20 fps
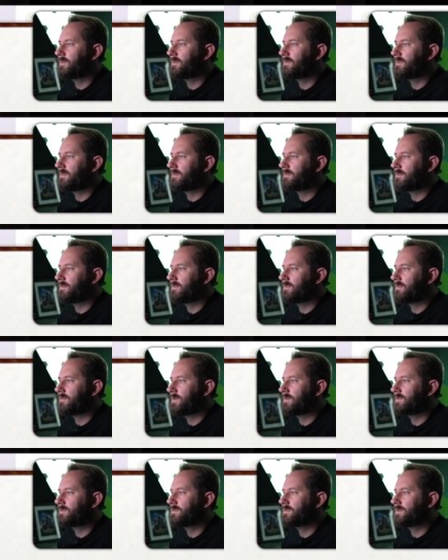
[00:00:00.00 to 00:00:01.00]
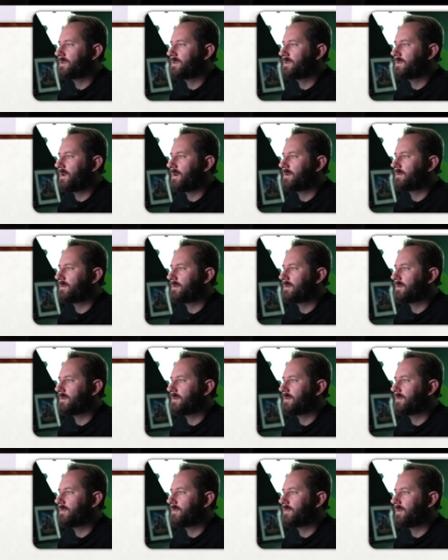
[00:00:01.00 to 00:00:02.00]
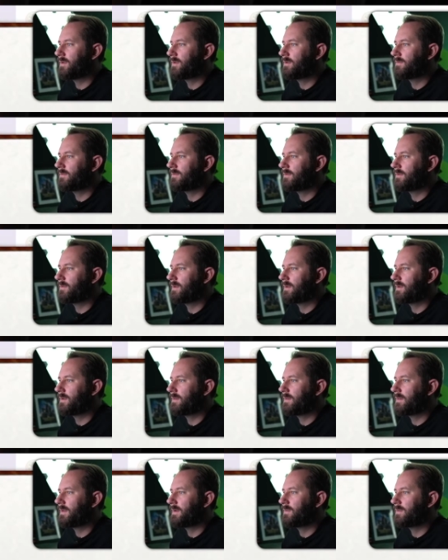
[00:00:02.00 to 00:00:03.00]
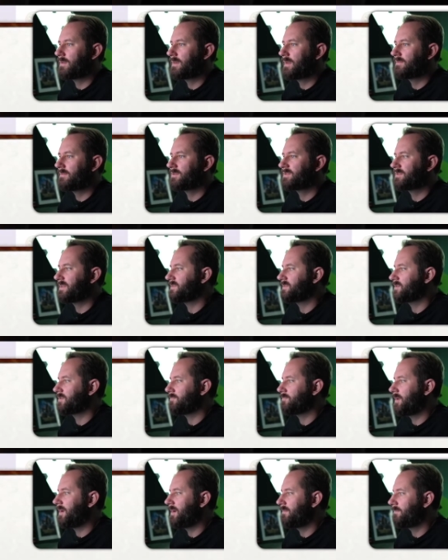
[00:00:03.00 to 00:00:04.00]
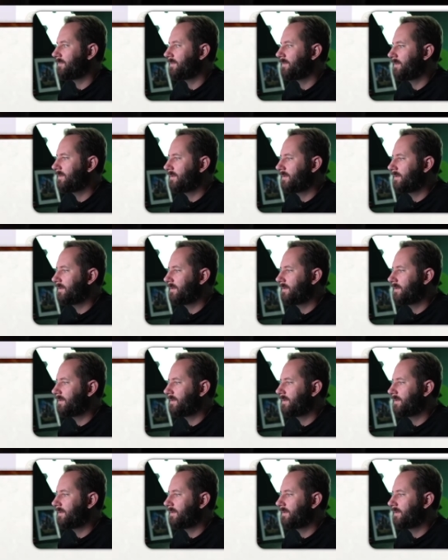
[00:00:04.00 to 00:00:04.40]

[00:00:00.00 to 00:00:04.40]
transistor, switch, inductor, integrated circuit, liquid level sensor, pump.